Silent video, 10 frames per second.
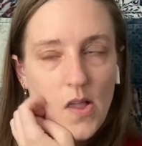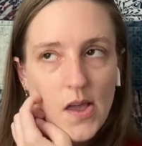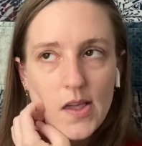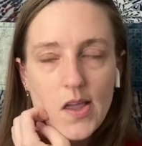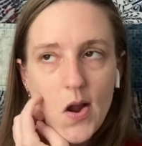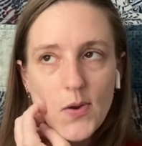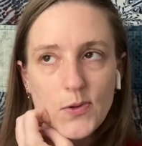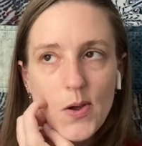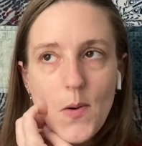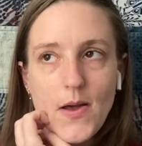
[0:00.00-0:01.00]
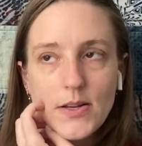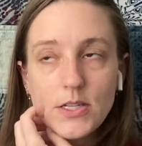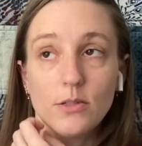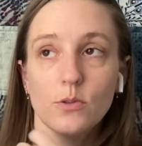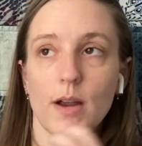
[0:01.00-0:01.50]
Like, you know, do I want to
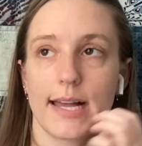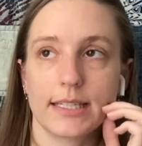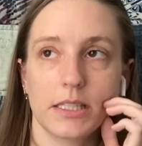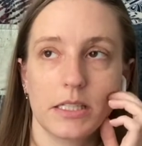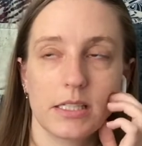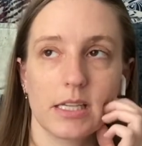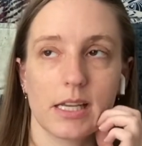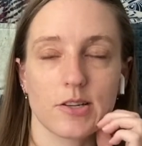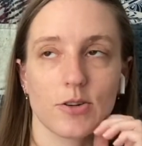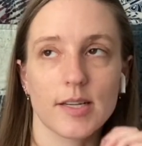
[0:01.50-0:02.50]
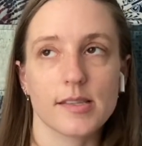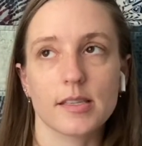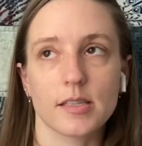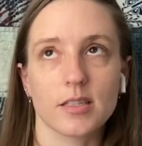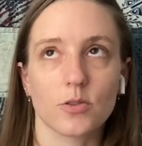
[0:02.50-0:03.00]
do raglan
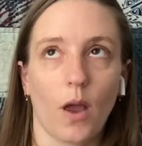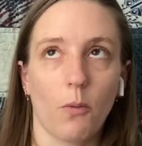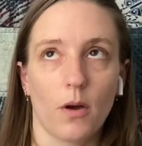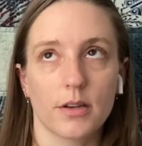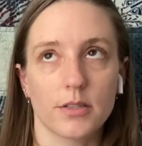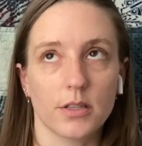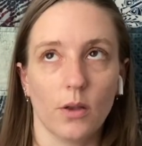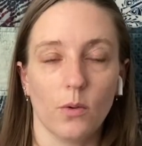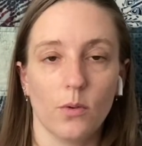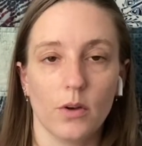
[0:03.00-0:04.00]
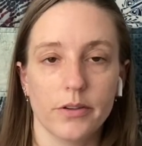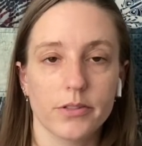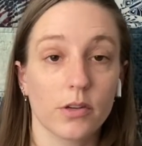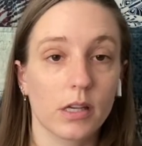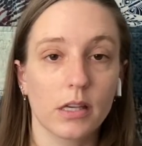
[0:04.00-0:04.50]
increases? Do I want to do a
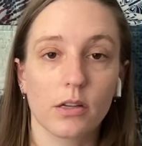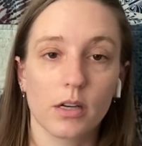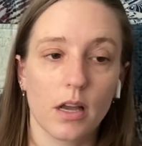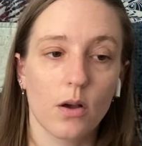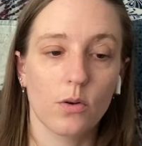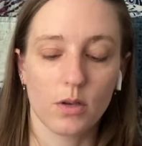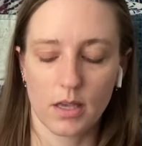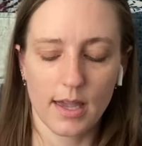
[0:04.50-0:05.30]
circular yoke?